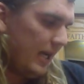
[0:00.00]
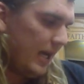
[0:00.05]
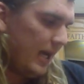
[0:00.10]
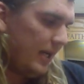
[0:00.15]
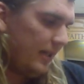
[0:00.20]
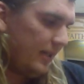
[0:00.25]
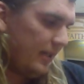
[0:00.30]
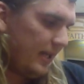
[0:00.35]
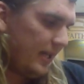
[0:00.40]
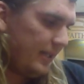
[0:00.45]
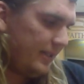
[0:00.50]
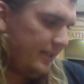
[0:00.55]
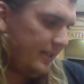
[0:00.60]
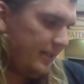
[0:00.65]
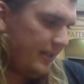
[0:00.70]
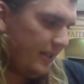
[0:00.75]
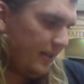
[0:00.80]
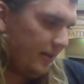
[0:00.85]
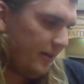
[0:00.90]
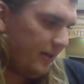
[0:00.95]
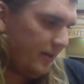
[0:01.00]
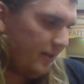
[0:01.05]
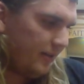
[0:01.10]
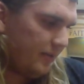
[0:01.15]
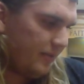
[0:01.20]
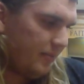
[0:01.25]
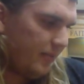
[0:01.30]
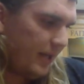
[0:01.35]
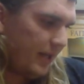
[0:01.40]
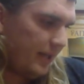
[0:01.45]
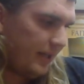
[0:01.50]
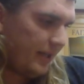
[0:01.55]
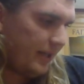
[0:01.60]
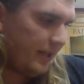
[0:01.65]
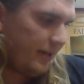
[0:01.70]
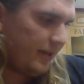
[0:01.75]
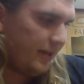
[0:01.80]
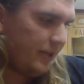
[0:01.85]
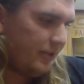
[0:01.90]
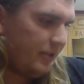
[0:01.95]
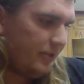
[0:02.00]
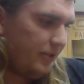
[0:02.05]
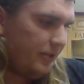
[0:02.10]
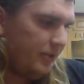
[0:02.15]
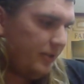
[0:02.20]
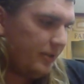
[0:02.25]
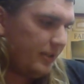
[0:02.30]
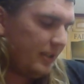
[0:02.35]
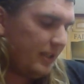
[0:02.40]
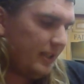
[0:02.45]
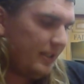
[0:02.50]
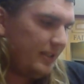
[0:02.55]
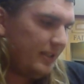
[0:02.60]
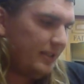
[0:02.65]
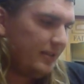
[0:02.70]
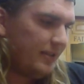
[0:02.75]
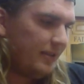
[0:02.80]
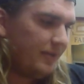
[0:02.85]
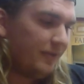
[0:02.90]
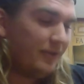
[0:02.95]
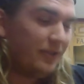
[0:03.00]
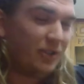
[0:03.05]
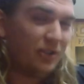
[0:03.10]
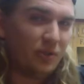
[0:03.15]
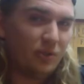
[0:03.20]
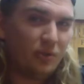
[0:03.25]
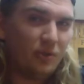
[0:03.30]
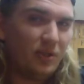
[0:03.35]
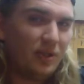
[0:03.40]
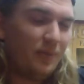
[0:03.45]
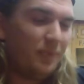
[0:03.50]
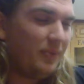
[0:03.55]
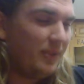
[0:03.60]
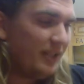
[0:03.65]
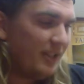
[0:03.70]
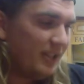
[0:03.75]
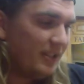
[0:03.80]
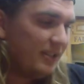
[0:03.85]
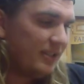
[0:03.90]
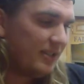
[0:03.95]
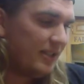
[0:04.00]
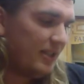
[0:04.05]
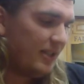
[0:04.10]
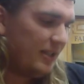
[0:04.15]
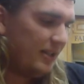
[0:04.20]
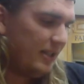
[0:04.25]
At last Tara comes back carrying 2 slices of gooey pizza.